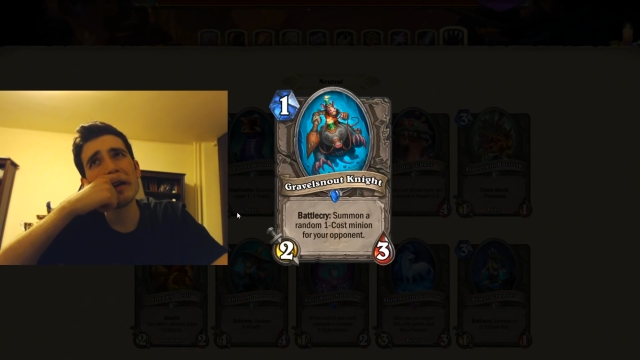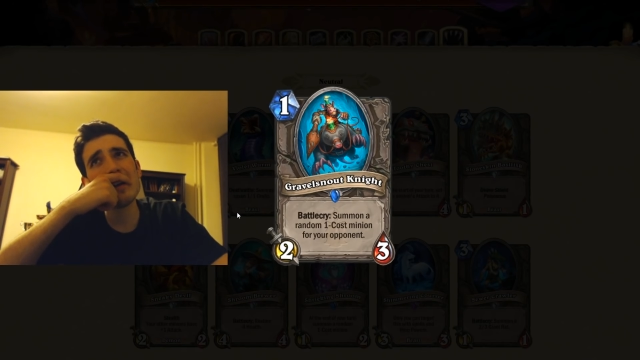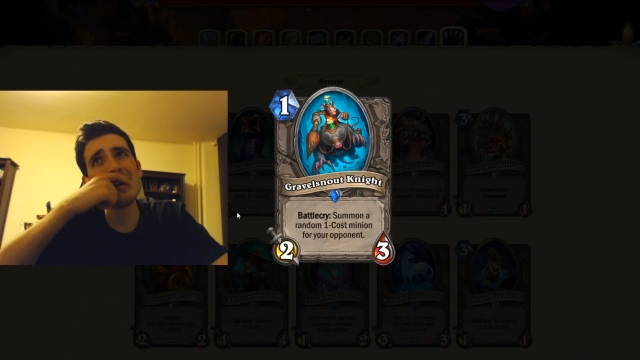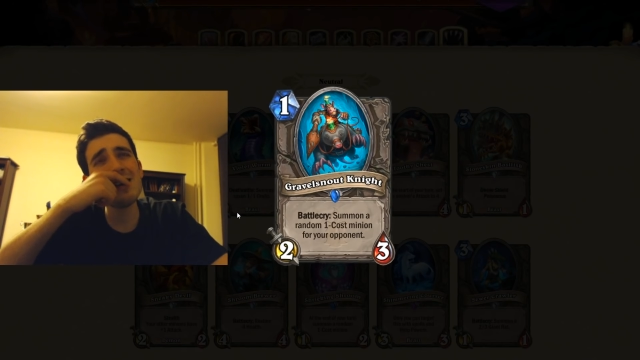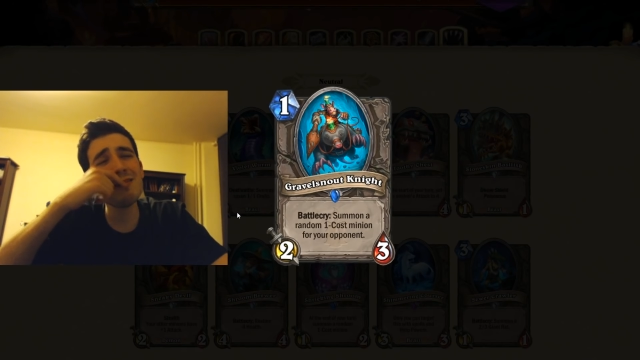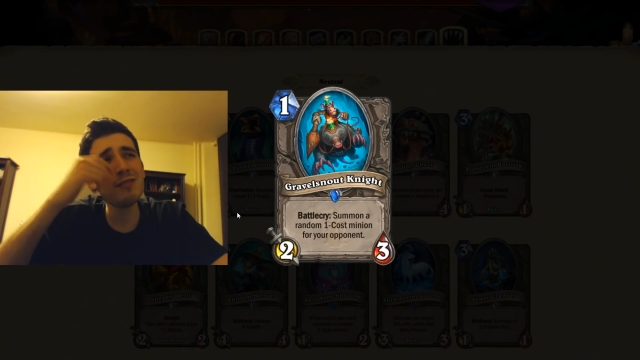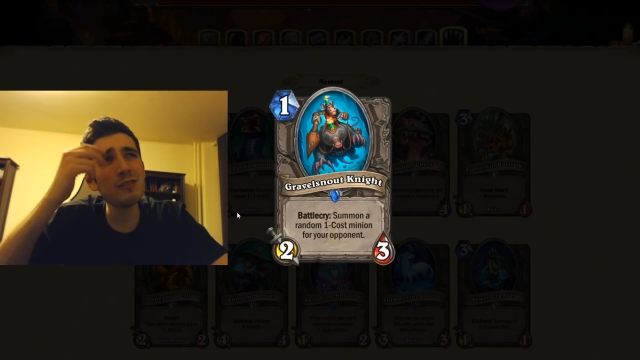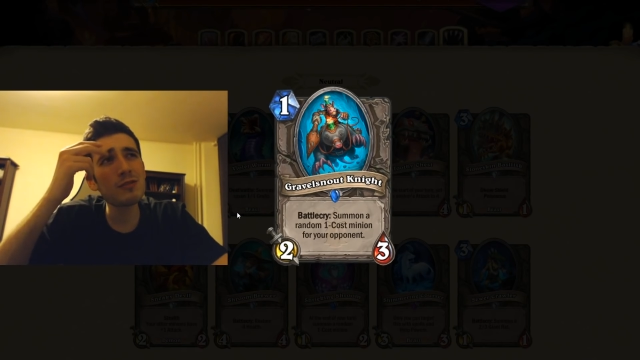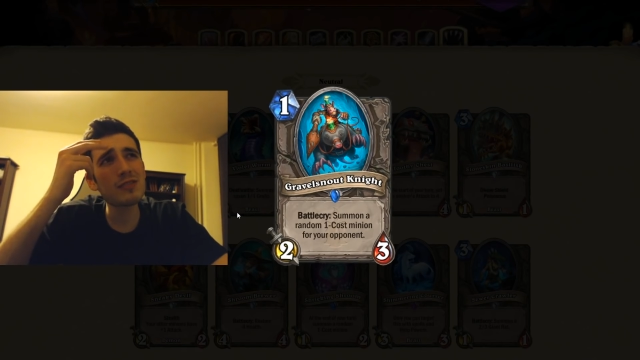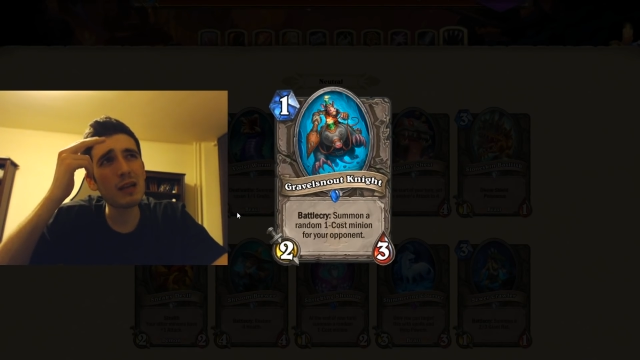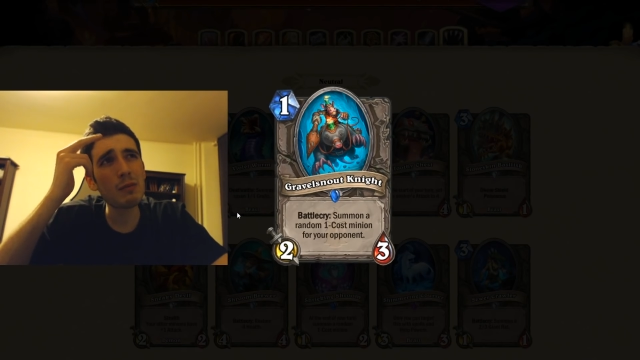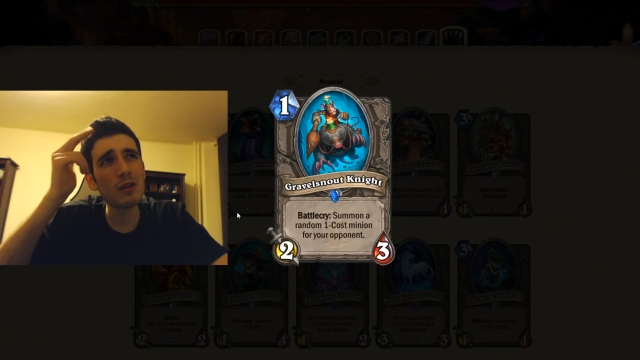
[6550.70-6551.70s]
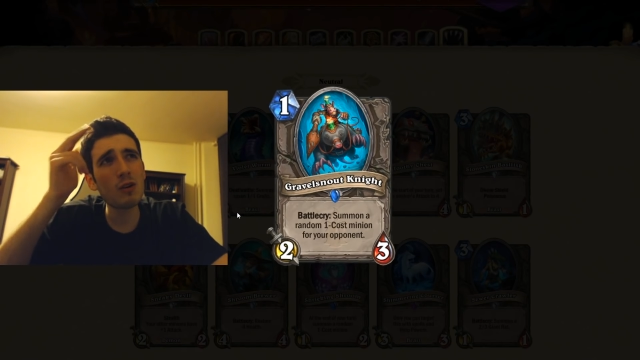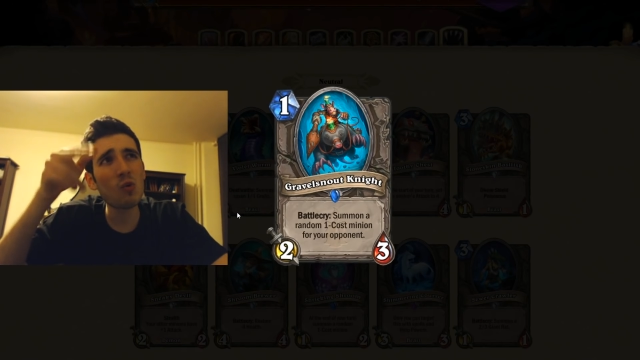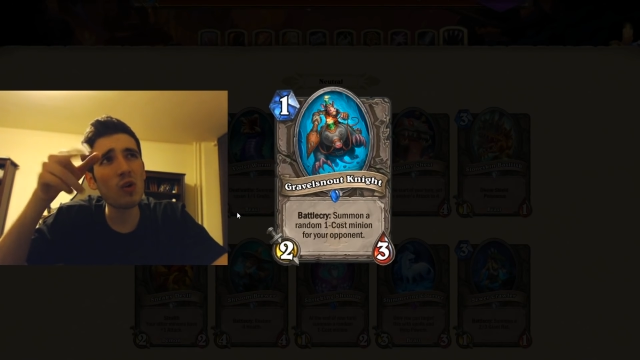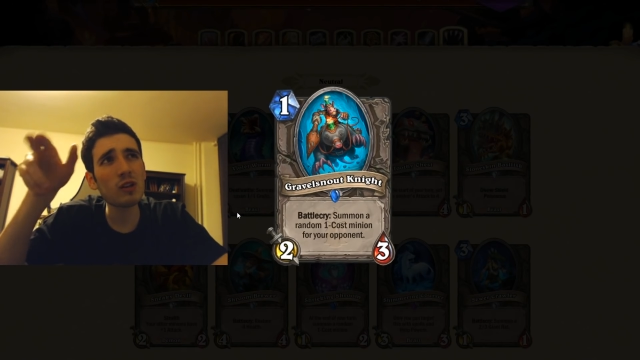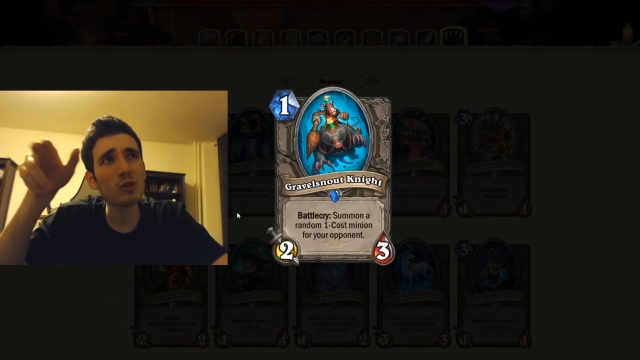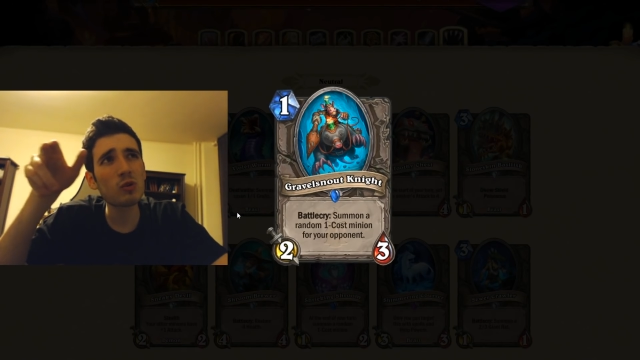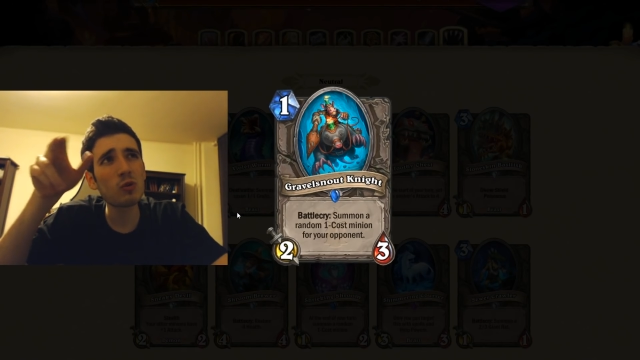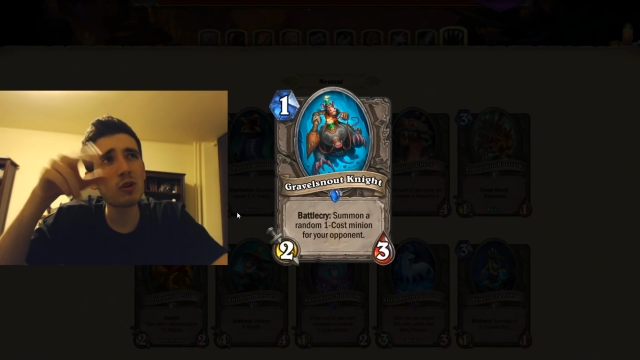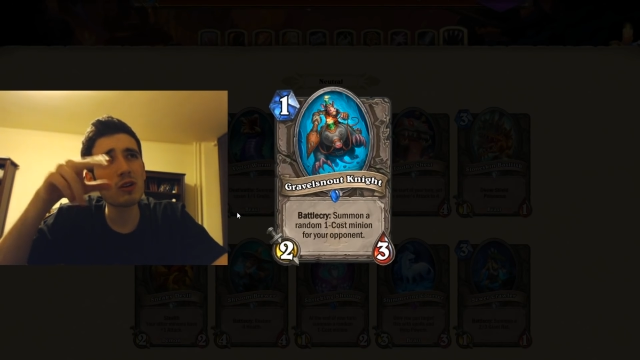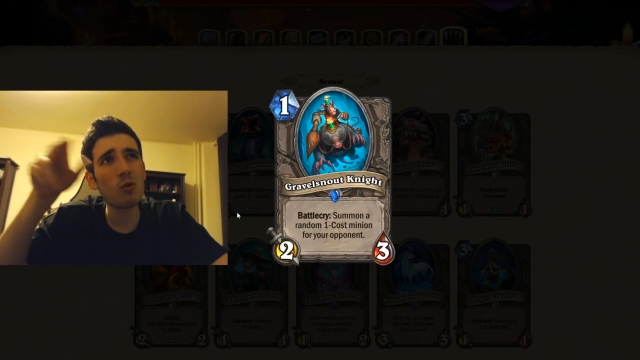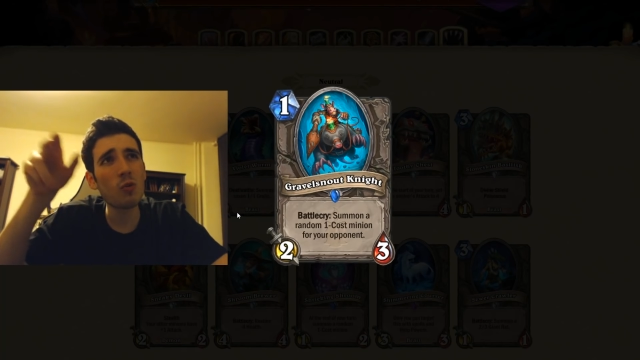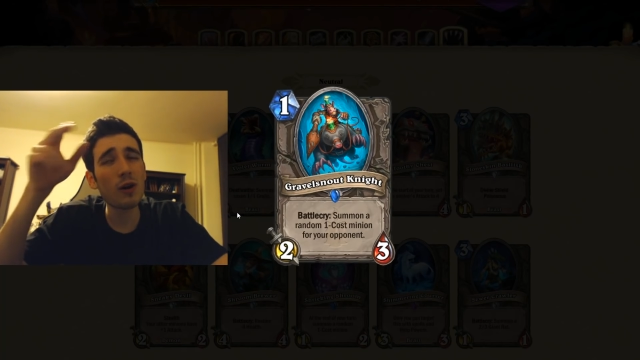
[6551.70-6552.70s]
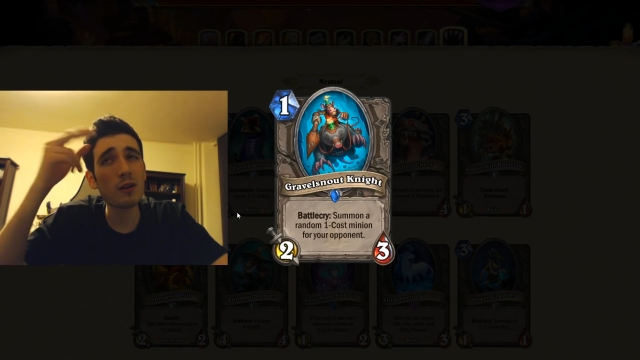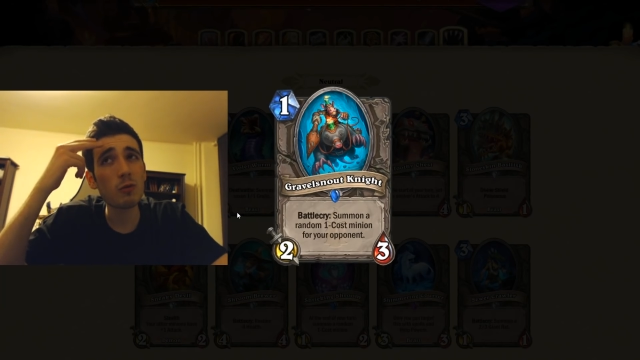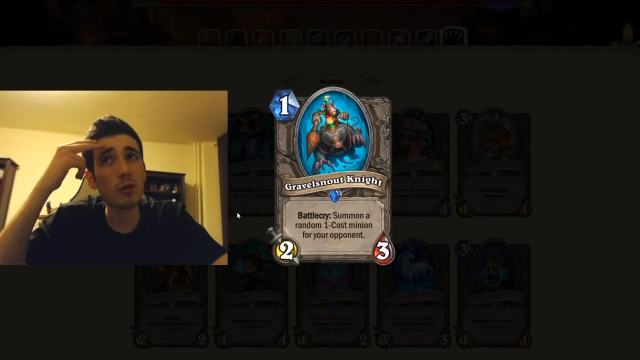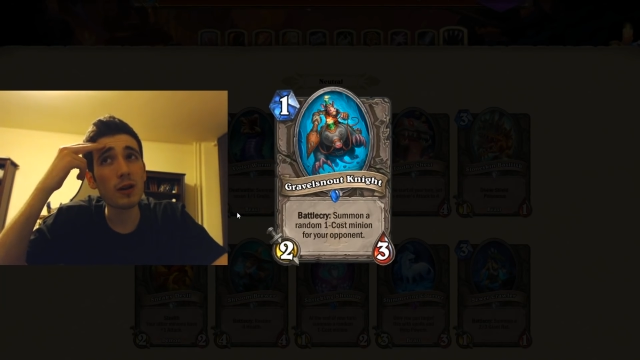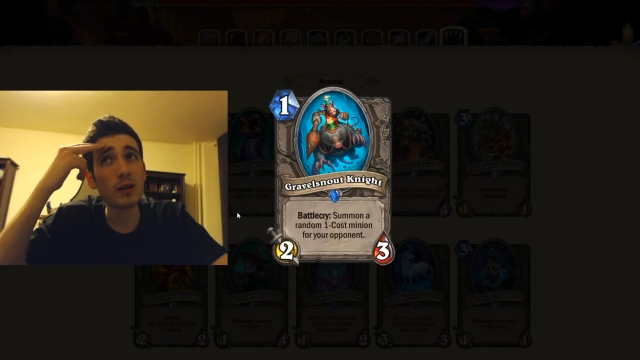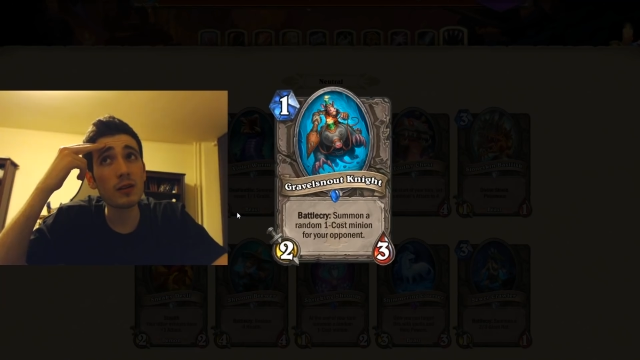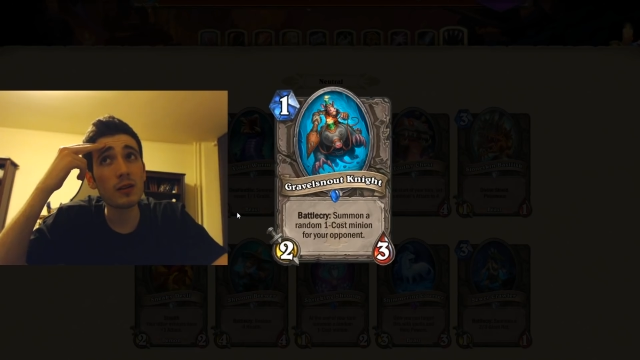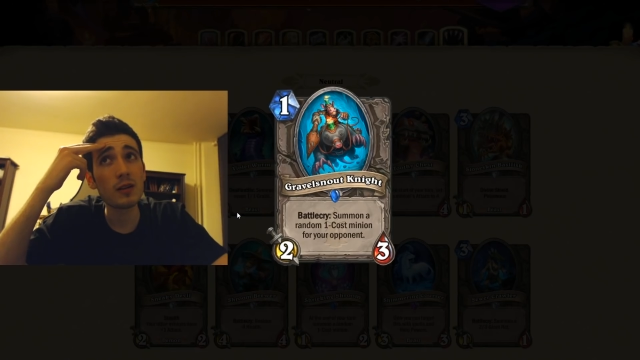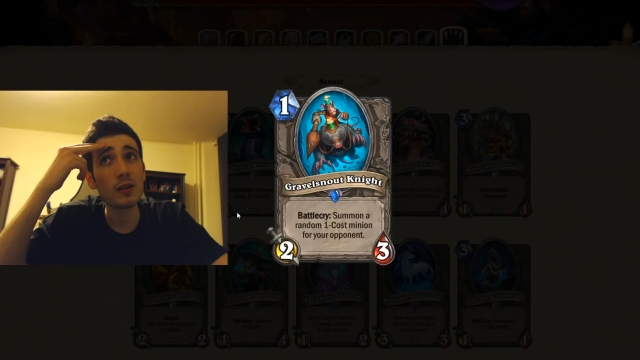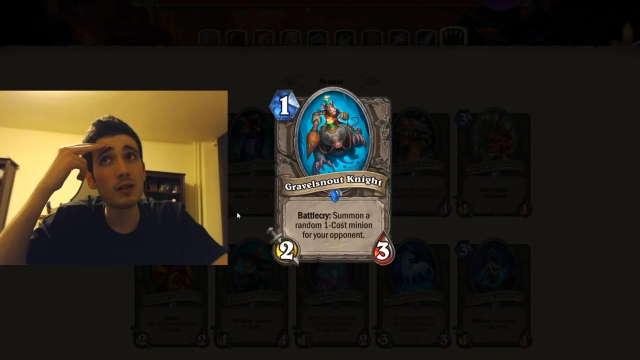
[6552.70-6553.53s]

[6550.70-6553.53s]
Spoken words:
If you summon a 1/2 or a 1/1,